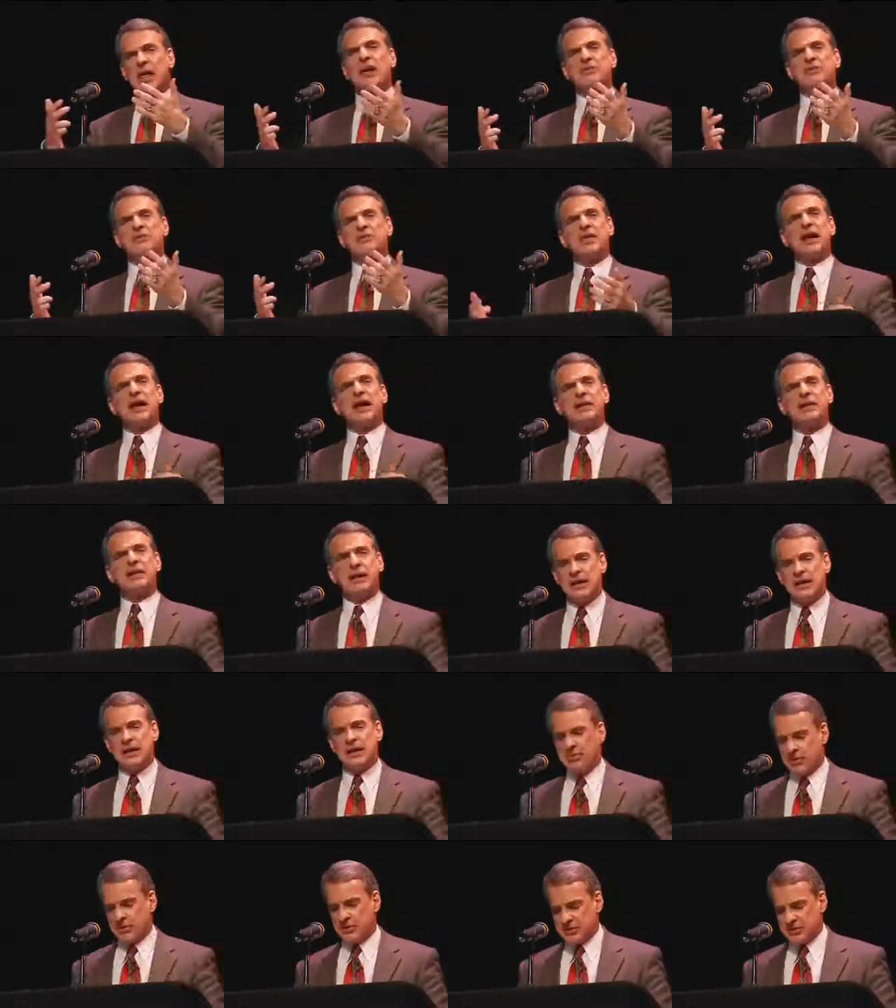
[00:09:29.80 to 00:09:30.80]
"Love thy
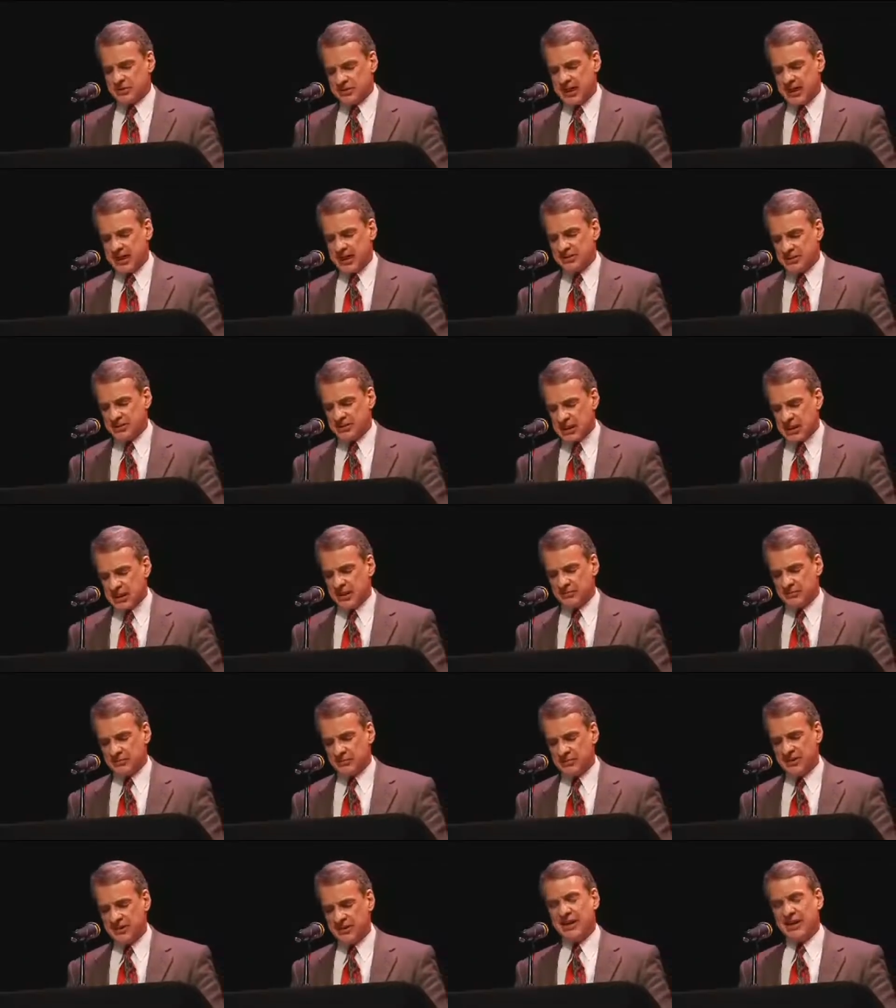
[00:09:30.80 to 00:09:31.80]
neighbor as
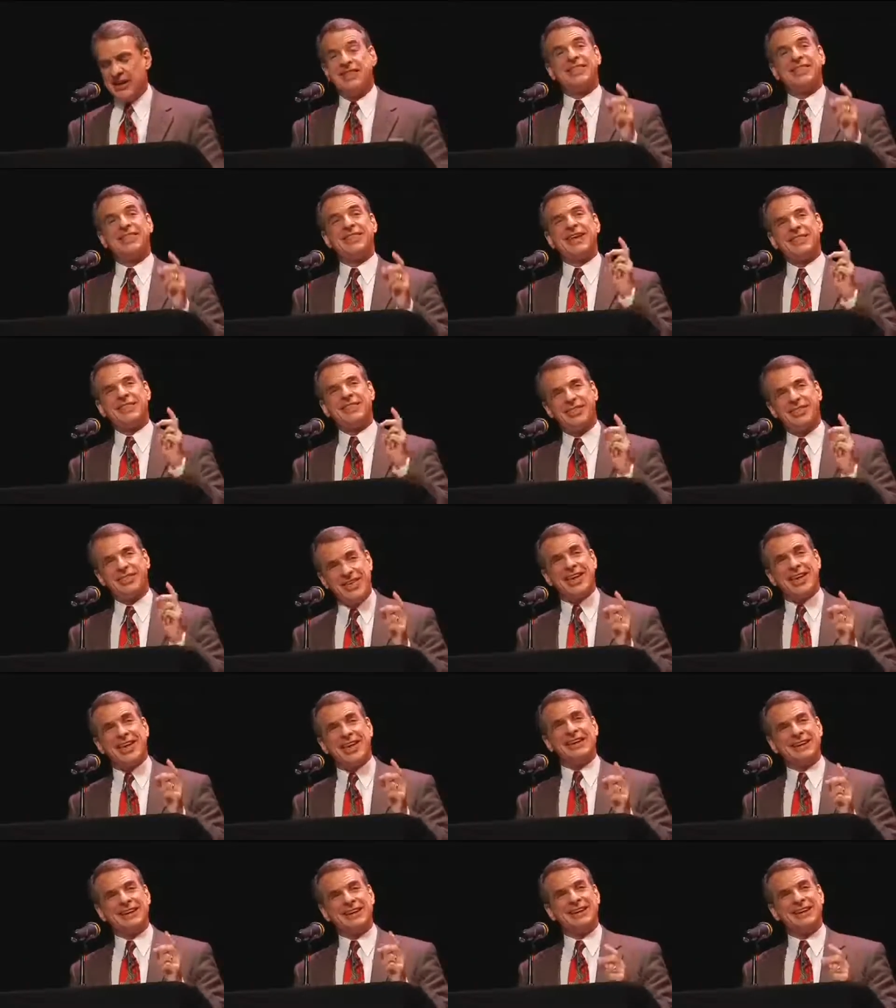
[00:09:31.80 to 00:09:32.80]
thyself," they
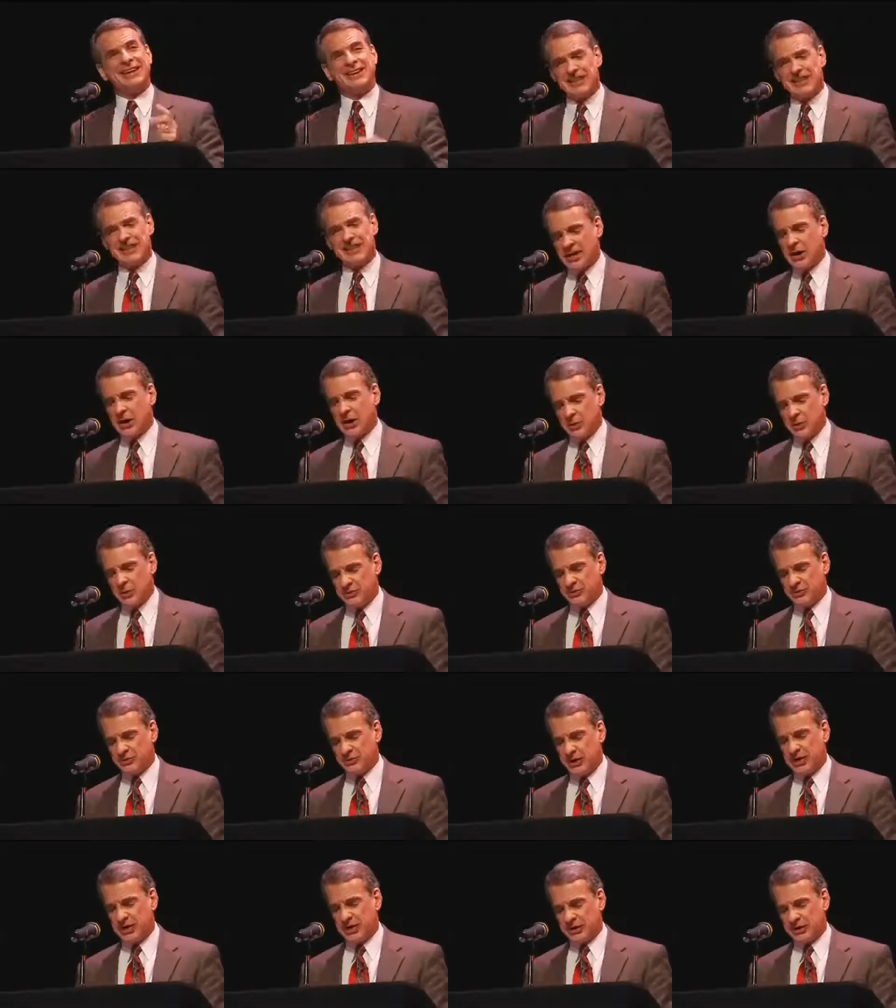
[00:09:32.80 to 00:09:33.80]
think they are
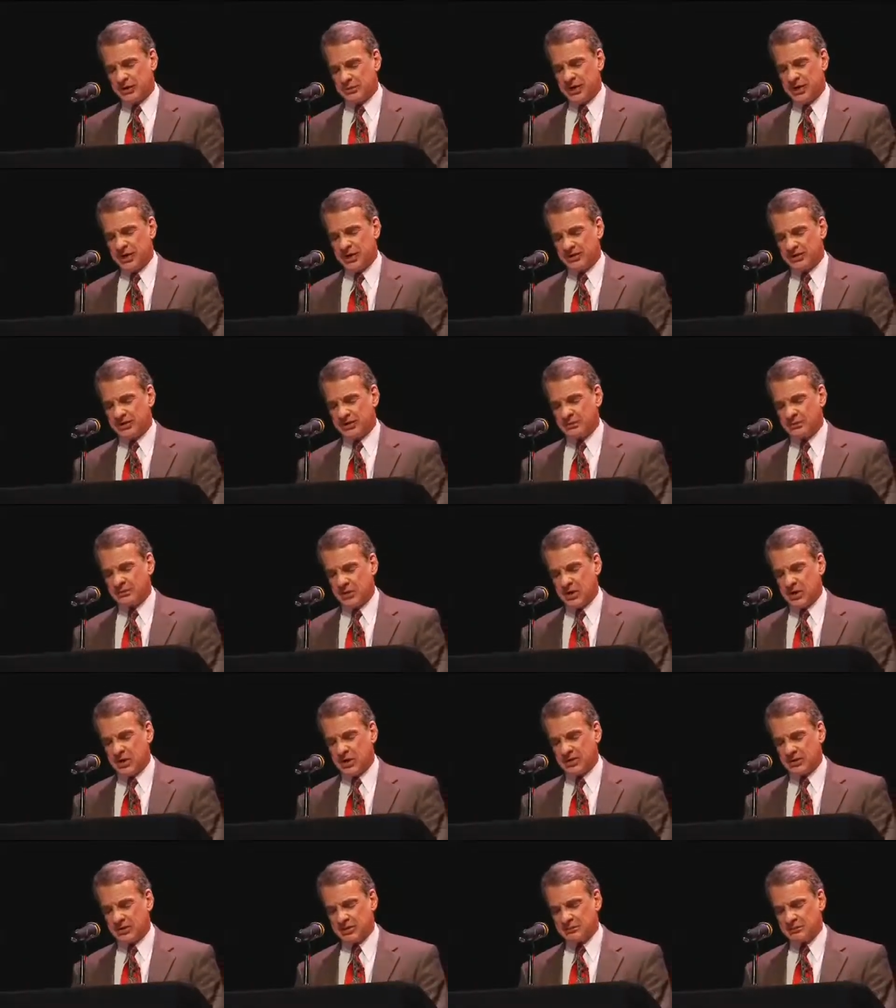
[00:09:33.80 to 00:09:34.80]
referring above and
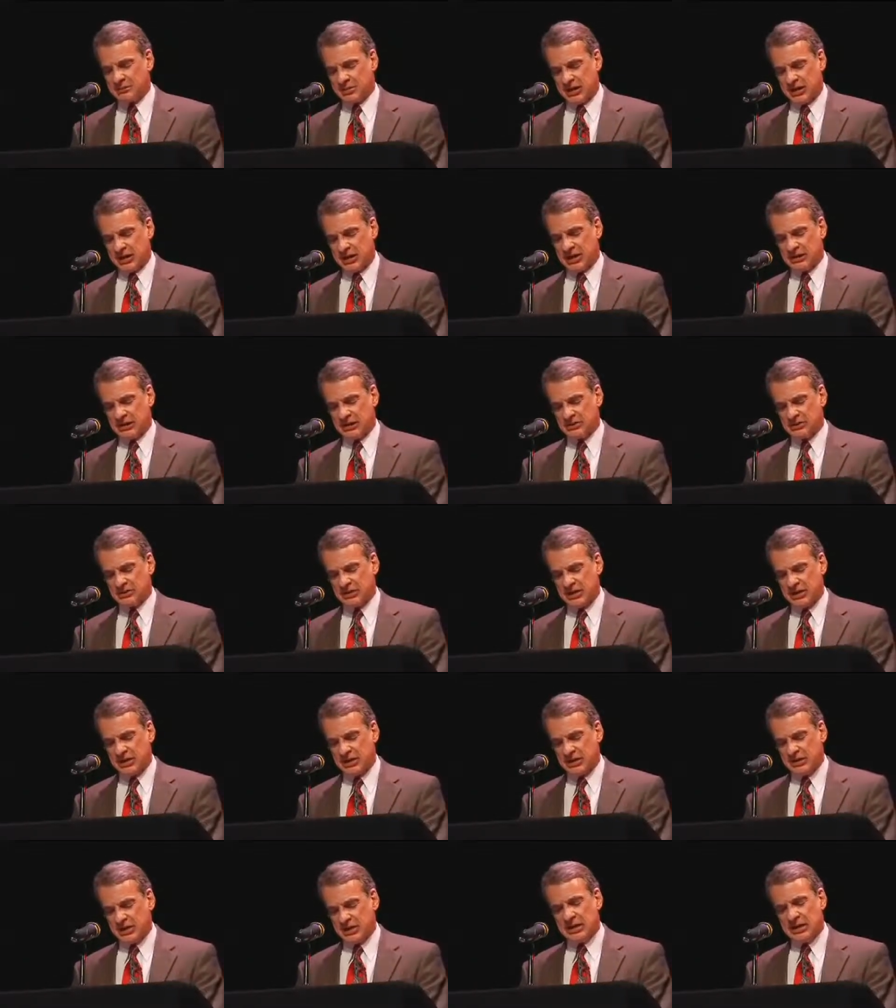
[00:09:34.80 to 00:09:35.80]
beyond
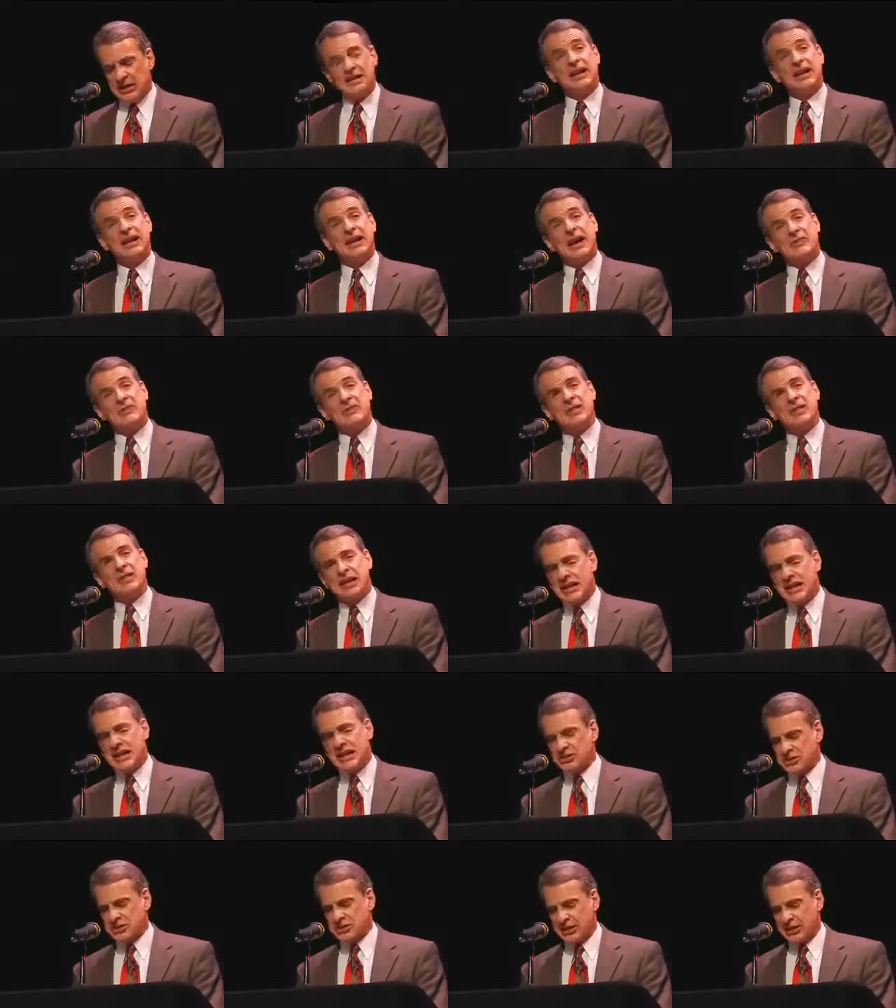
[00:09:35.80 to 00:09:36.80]
themselves.
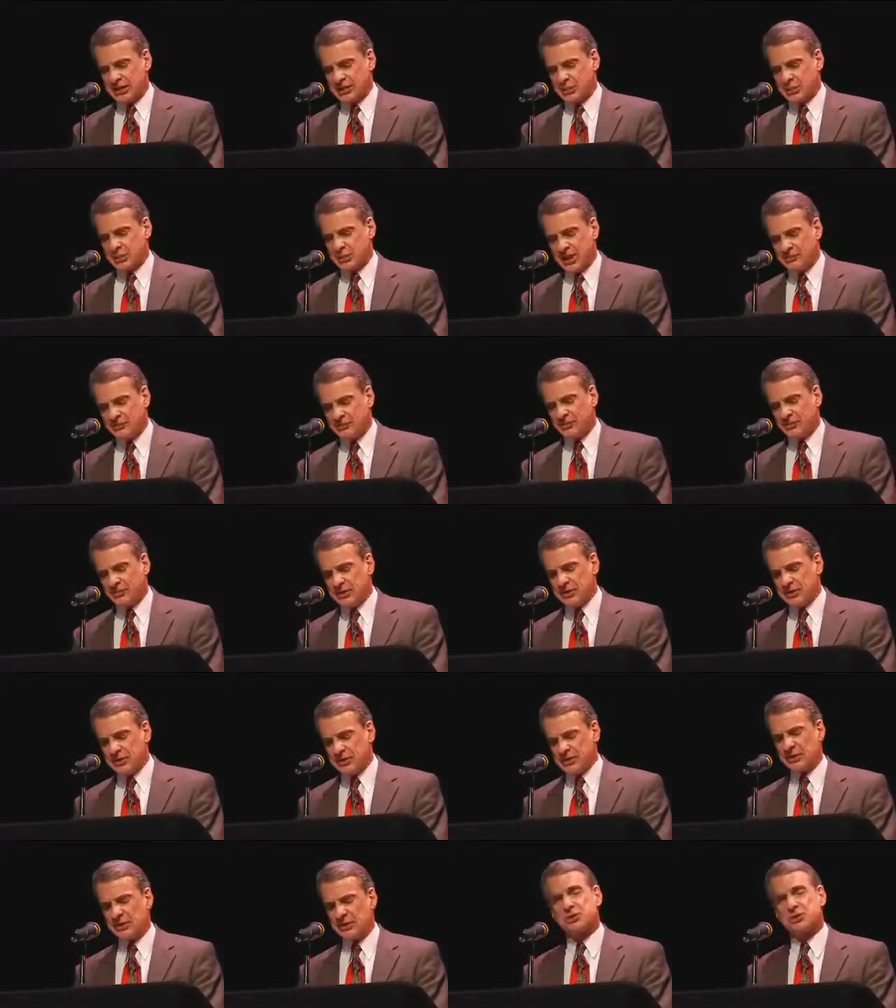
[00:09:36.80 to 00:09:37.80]
Nevertheless, such
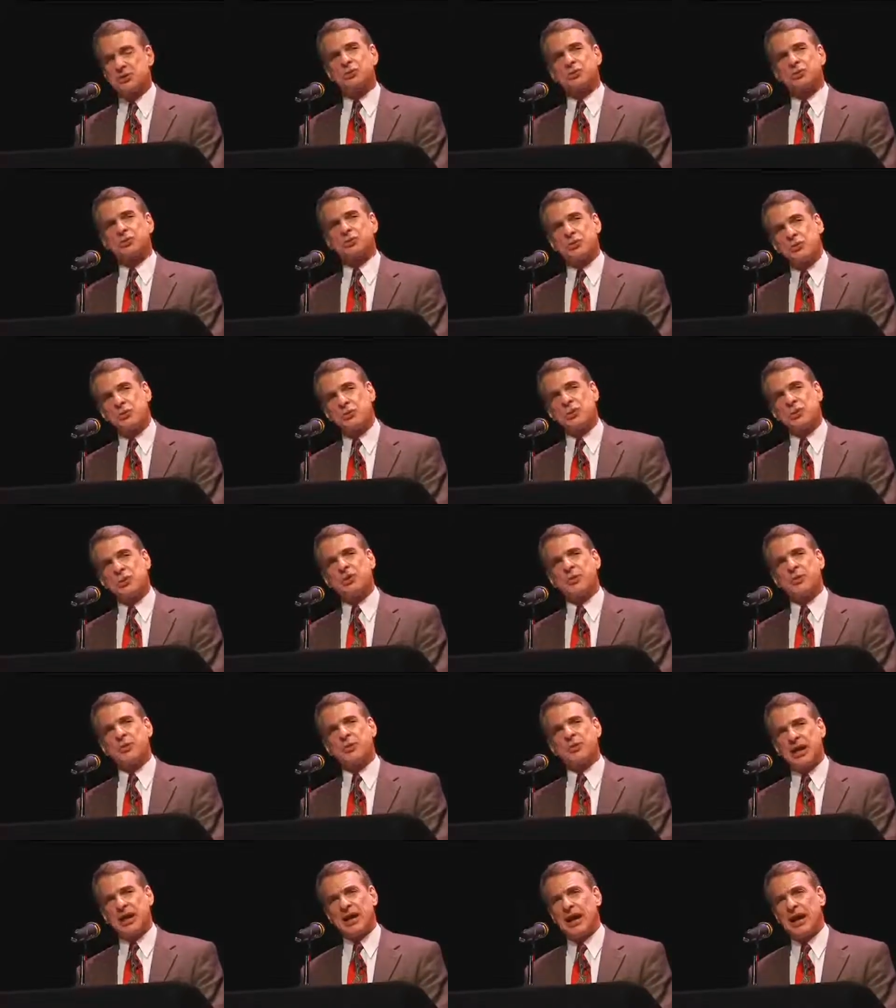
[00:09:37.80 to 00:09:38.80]
reference is
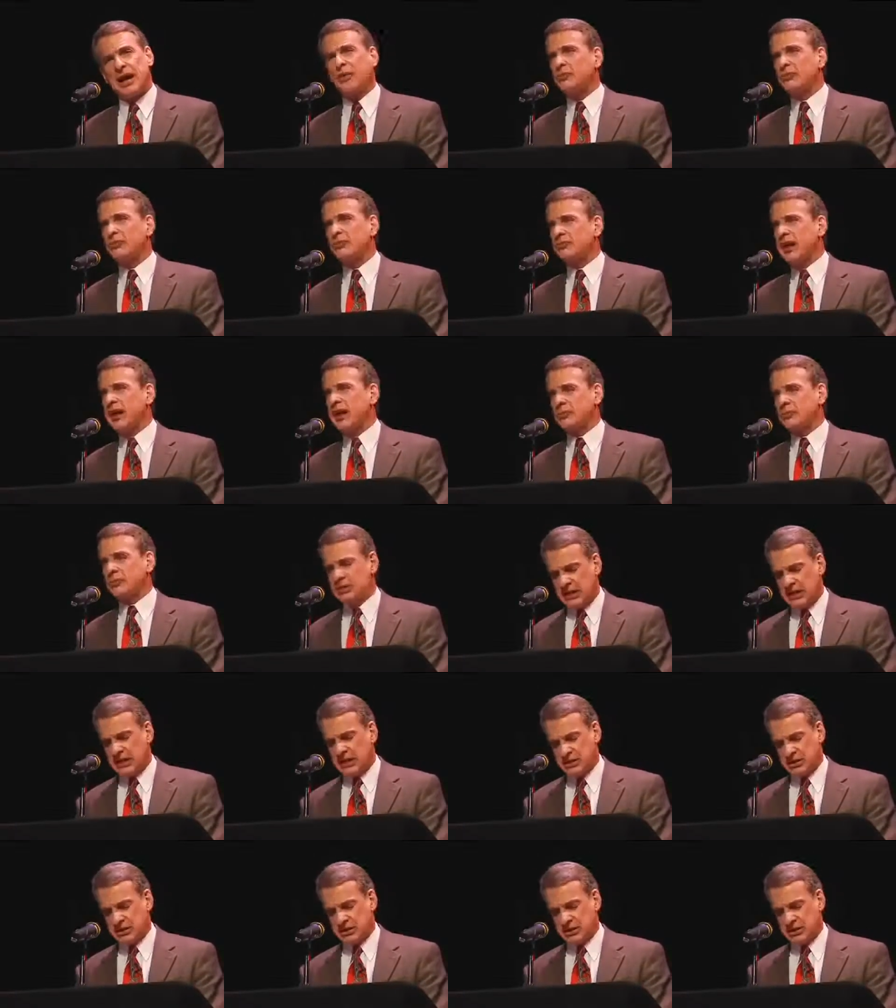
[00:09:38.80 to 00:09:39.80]
truly without
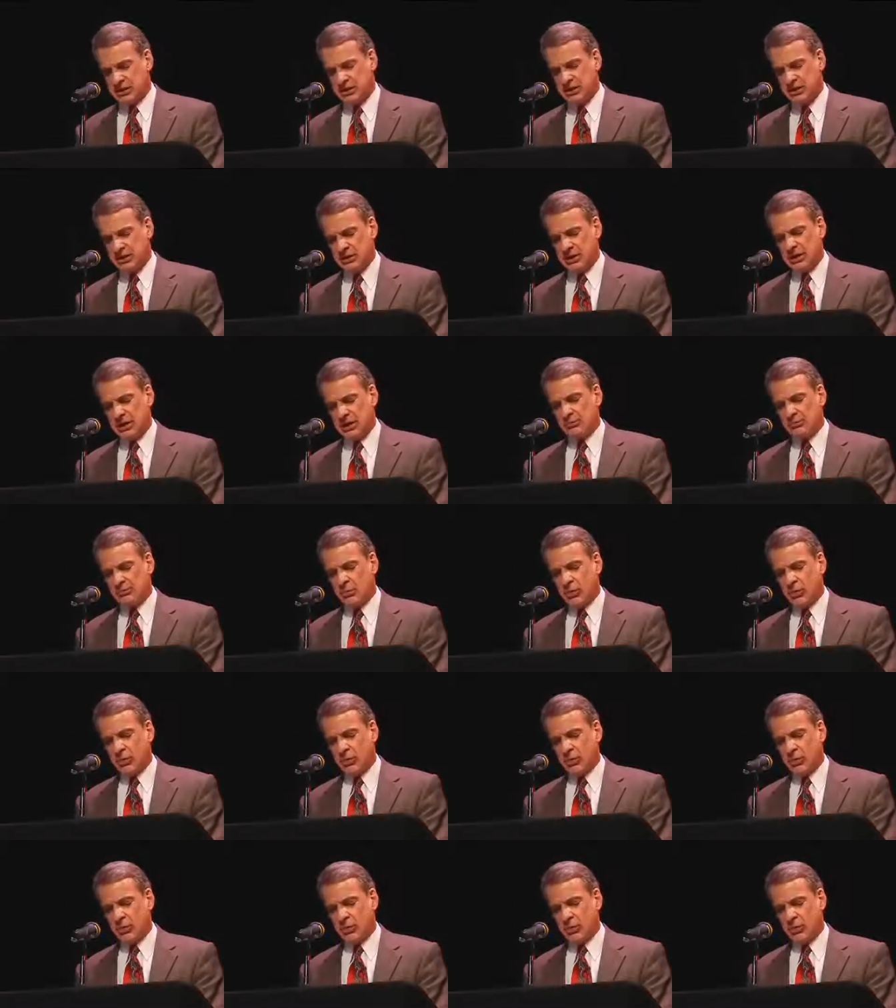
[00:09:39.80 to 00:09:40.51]
foundation.